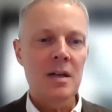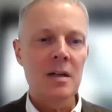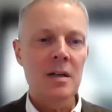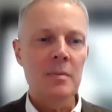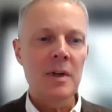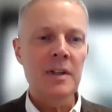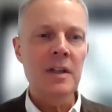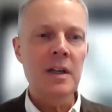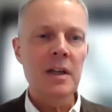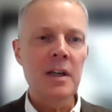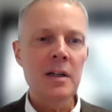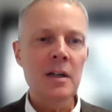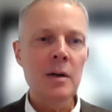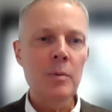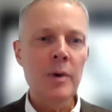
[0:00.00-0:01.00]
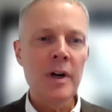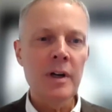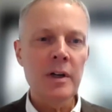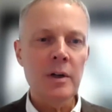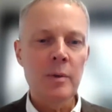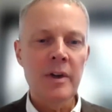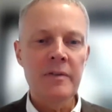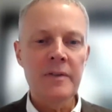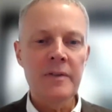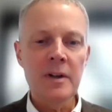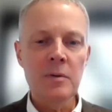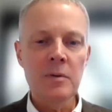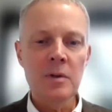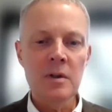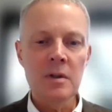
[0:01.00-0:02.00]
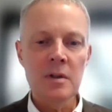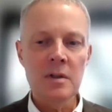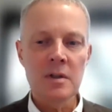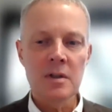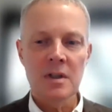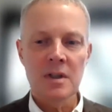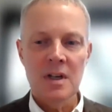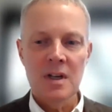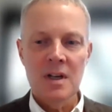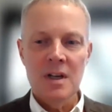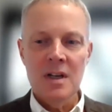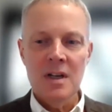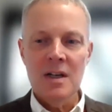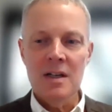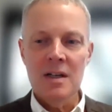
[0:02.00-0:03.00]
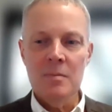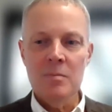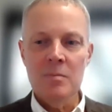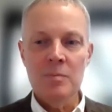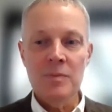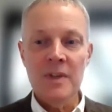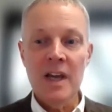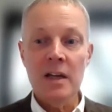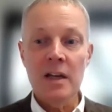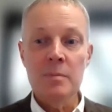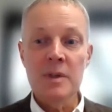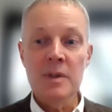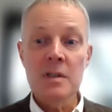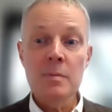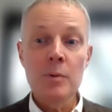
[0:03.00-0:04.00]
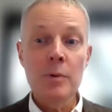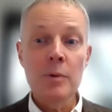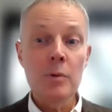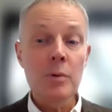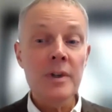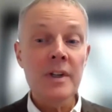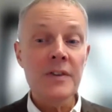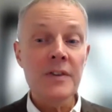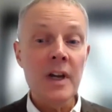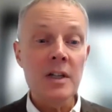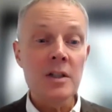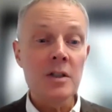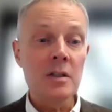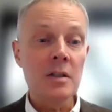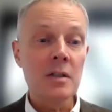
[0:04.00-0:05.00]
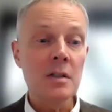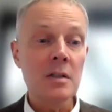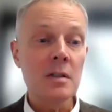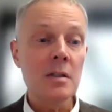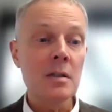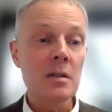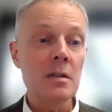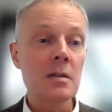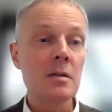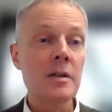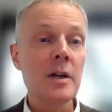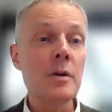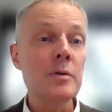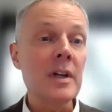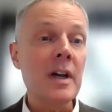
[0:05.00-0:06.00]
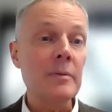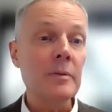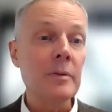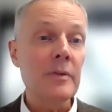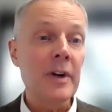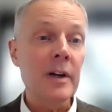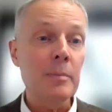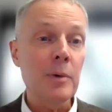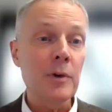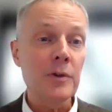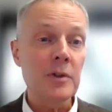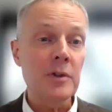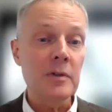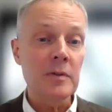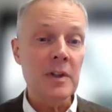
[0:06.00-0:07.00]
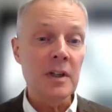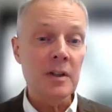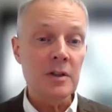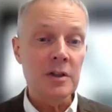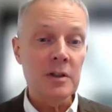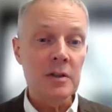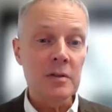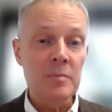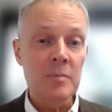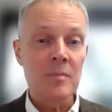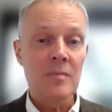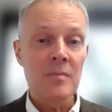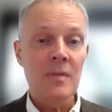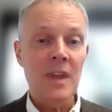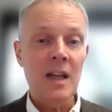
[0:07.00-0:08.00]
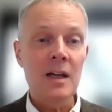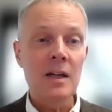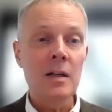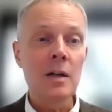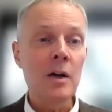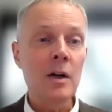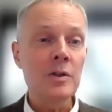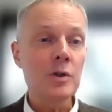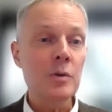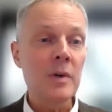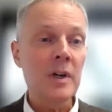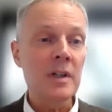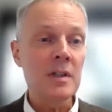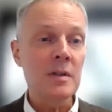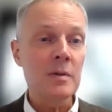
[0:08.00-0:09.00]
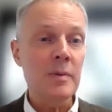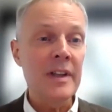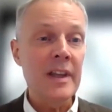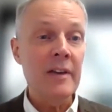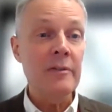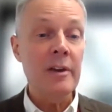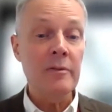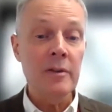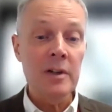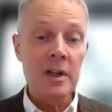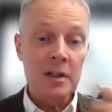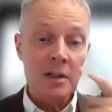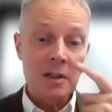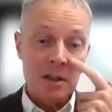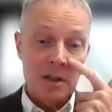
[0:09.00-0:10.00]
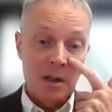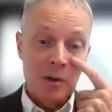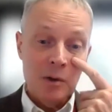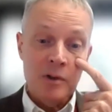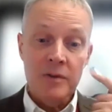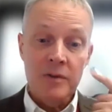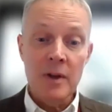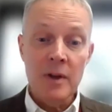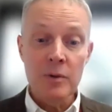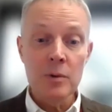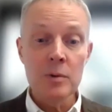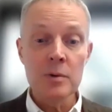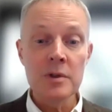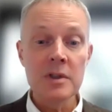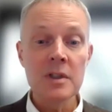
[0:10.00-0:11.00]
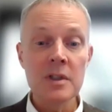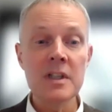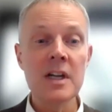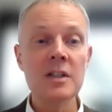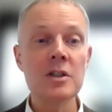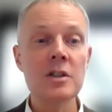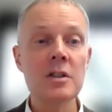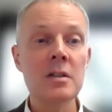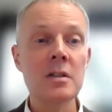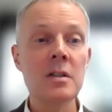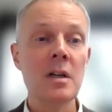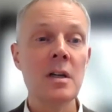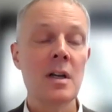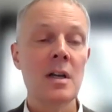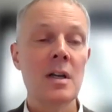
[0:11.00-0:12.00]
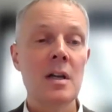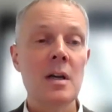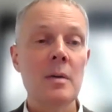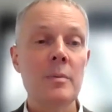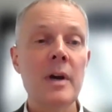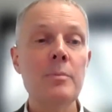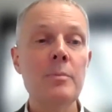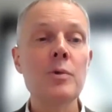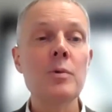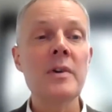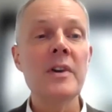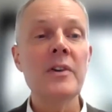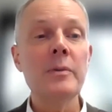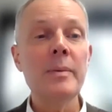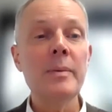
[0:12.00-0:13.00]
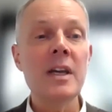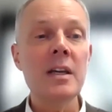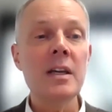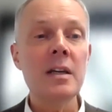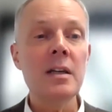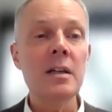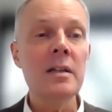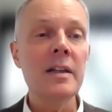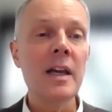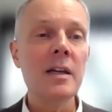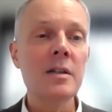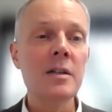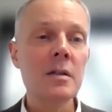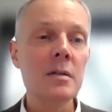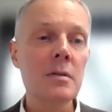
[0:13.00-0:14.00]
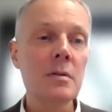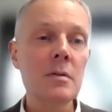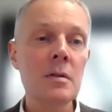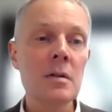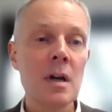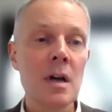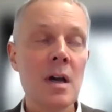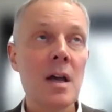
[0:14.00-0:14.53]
I think in our work, we found that there can be smaller organizations that don't have a very positive culture, and larger ones where they've given it a lot of thought and attention, where broadly speaking, they do.